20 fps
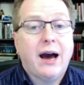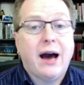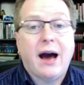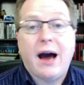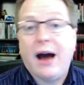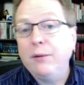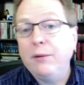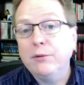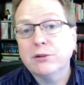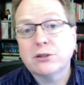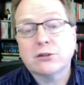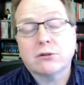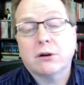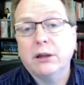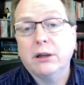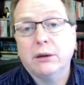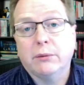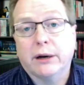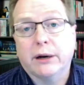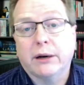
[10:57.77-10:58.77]
I would
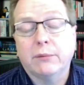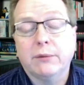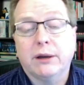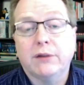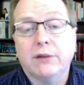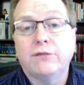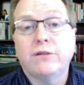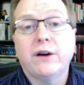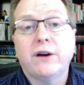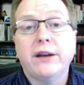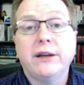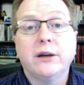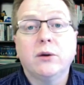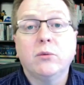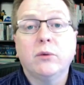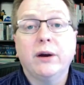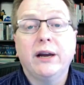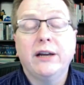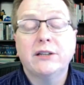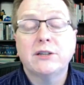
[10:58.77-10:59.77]
strongly recommend finding a
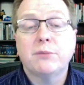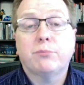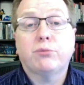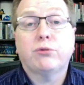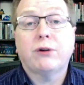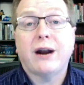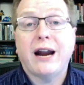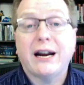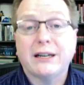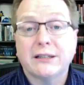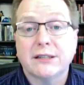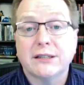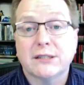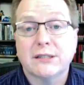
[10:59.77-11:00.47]
way to practice